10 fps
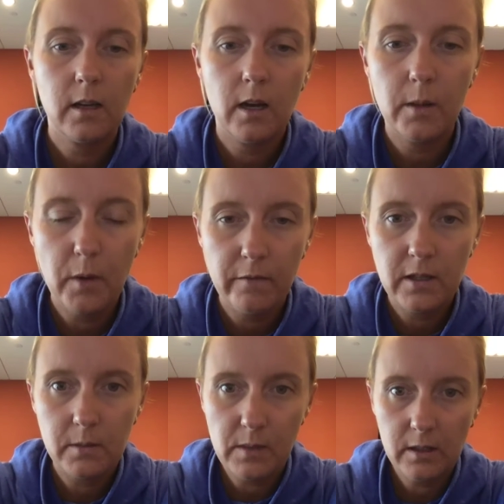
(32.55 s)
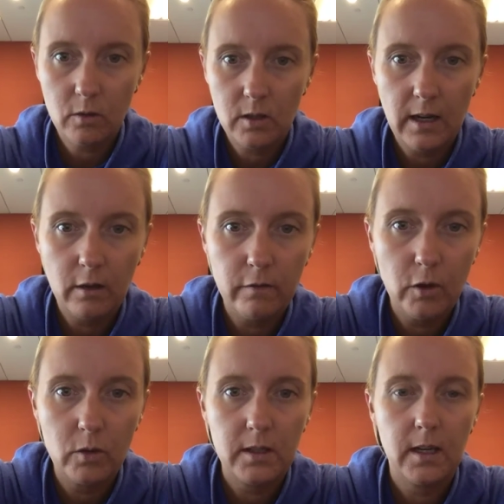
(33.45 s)
of this MesoCycle
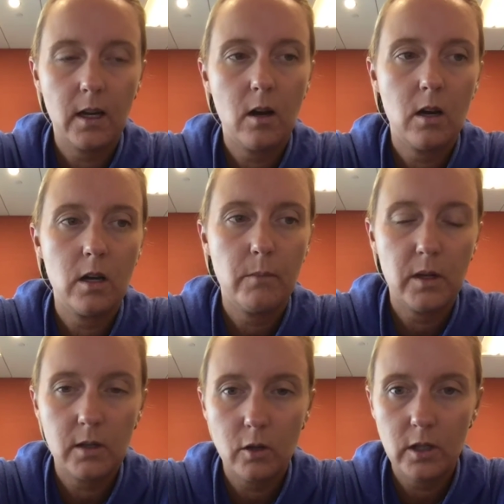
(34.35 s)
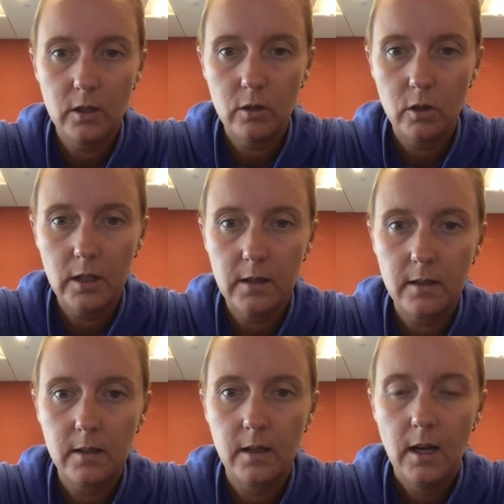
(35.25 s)
focusing on muscular
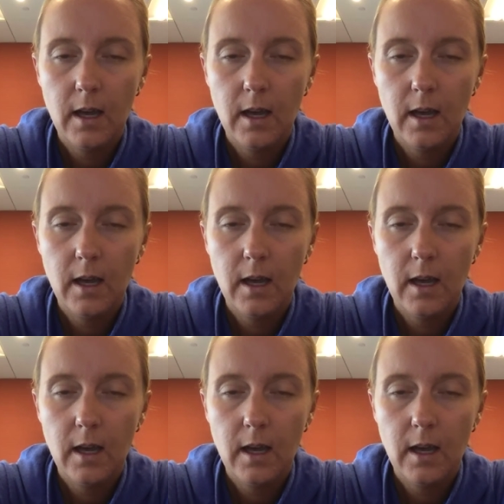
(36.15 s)
endurance